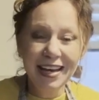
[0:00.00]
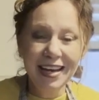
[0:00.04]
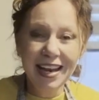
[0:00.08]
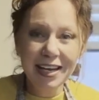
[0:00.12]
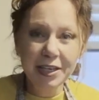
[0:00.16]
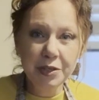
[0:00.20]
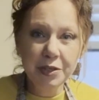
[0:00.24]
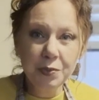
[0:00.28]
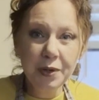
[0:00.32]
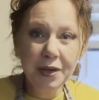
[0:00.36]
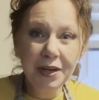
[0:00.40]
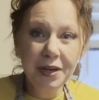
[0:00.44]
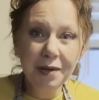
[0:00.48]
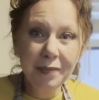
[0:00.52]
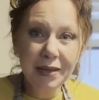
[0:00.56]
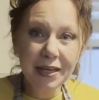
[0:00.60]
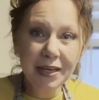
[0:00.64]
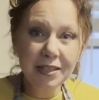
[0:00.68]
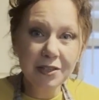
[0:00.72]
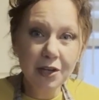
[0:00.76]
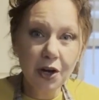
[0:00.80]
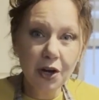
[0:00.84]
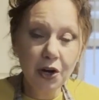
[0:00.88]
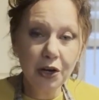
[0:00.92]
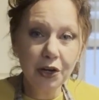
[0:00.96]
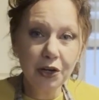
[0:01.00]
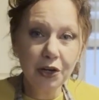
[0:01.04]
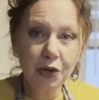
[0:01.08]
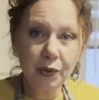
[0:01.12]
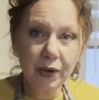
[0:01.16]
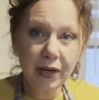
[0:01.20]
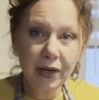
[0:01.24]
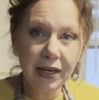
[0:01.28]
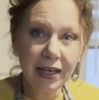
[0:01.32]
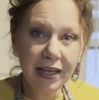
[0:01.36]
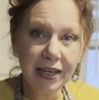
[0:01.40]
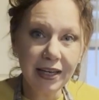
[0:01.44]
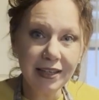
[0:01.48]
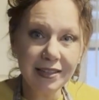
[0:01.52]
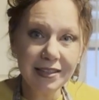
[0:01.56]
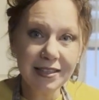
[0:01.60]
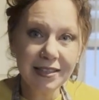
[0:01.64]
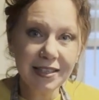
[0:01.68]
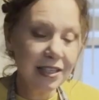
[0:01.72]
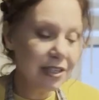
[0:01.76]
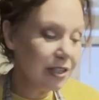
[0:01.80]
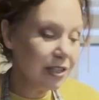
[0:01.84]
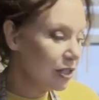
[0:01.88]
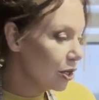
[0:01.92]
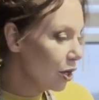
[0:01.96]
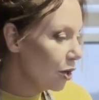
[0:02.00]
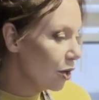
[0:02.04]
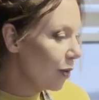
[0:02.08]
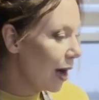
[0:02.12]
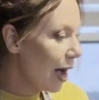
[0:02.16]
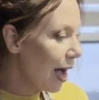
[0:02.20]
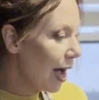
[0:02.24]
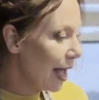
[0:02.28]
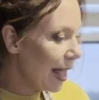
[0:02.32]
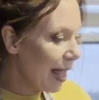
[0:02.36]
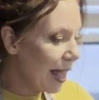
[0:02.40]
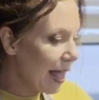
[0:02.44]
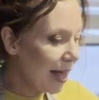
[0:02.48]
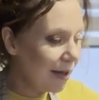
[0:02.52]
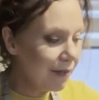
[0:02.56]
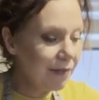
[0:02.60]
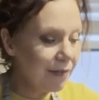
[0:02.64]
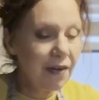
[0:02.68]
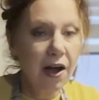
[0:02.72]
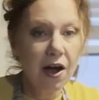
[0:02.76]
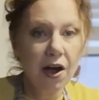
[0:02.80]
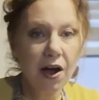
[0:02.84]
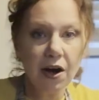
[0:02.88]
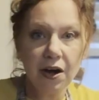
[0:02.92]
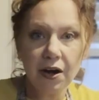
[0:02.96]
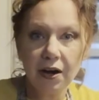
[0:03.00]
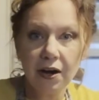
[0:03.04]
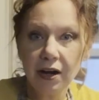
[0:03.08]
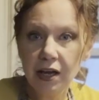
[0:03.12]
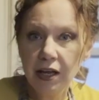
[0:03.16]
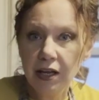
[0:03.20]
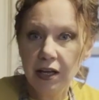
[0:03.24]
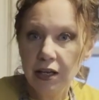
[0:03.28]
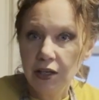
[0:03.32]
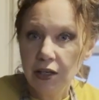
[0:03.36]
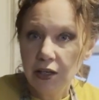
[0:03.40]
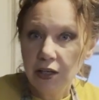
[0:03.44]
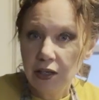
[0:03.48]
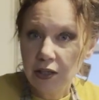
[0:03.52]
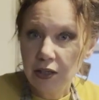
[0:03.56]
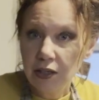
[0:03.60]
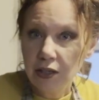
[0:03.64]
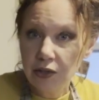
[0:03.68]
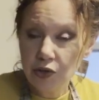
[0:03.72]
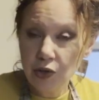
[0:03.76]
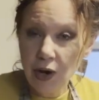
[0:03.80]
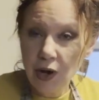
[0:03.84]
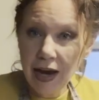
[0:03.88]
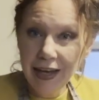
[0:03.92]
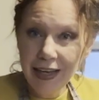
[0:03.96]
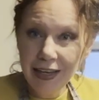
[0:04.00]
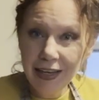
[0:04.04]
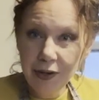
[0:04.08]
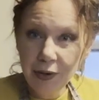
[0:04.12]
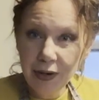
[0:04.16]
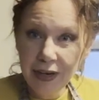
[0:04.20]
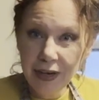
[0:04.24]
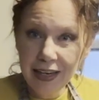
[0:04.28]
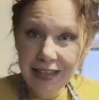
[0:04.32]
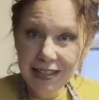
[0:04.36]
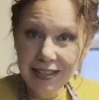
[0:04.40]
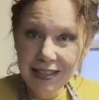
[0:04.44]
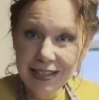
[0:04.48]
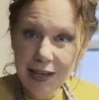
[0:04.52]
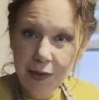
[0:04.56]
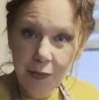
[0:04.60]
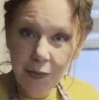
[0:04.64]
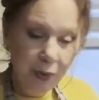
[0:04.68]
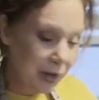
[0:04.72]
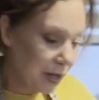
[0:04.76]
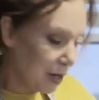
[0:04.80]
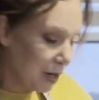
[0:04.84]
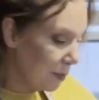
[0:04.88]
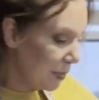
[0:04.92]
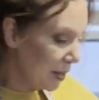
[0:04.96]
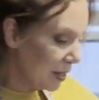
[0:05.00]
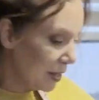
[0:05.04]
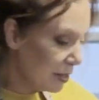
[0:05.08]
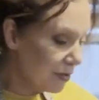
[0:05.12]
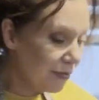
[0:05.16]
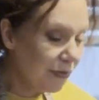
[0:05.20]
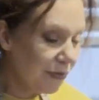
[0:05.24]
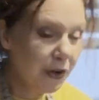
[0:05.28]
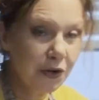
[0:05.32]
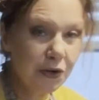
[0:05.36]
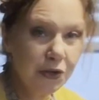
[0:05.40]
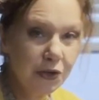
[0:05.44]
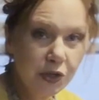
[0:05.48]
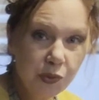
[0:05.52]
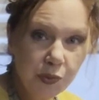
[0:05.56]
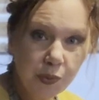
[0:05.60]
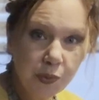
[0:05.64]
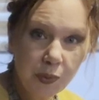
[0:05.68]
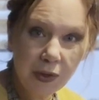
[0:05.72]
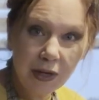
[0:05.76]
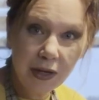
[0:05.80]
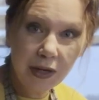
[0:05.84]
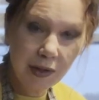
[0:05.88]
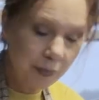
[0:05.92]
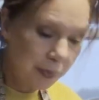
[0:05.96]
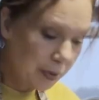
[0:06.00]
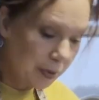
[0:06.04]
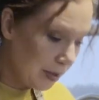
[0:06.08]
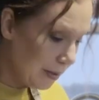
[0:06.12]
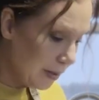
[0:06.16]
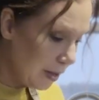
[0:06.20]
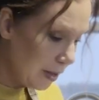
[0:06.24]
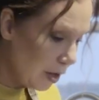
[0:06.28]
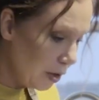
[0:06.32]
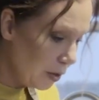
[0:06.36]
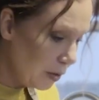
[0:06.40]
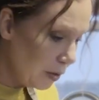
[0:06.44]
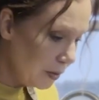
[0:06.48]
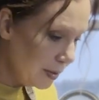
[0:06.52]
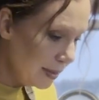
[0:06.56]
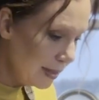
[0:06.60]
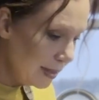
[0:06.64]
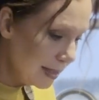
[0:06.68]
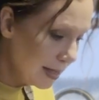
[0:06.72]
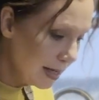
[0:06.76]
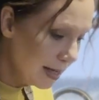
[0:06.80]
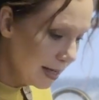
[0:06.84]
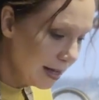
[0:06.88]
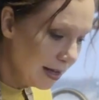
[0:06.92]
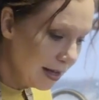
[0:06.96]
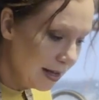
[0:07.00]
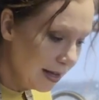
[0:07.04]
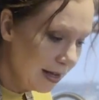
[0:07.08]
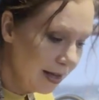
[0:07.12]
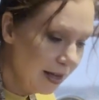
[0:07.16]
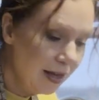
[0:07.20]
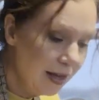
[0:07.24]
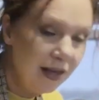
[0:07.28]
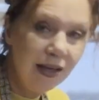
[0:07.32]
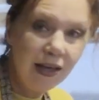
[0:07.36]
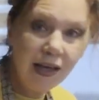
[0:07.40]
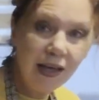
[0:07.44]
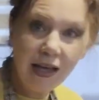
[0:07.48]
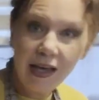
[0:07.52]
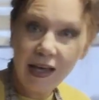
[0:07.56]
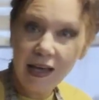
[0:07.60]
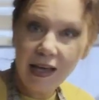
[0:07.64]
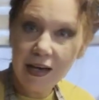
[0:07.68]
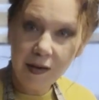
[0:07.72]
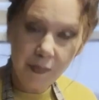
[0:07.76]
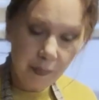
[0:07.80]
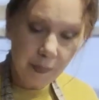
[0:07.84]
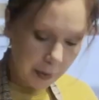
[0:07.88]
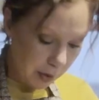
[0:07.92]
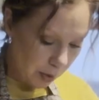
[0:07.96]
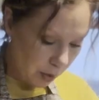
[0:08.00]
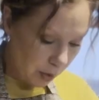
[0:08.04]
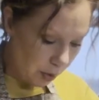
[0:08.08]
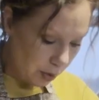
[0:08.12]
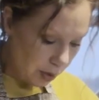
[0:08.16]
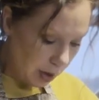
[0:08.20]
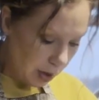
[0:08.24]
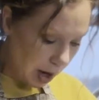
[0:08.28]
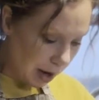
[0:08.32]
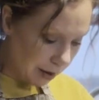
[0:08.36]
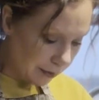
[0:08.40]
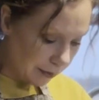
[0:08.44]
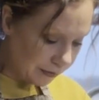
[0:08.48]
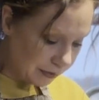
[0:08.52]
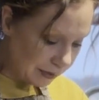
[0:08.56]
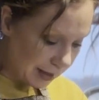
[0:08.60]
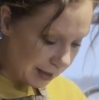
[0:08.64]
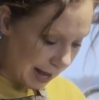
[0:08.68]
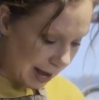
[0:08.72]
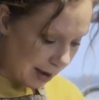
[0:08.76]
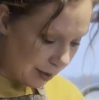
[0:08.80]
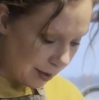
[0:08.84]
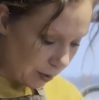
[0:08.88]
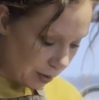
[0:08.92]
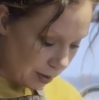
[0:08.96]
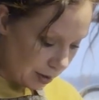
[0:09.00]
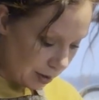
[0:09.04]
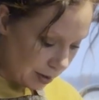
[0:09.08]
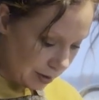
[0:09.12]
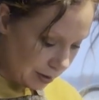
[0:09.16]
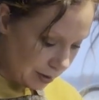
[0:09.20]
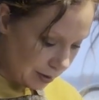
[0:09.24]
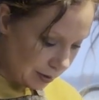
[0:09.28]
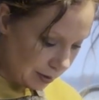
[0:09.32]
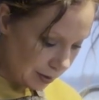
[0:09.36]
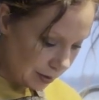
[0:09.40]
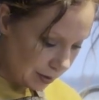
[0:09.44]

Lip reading: next we're going to mix our ingredients. So I have our dry ingredients that we're going to mix first. We're going to put those in a bowl. Our flour,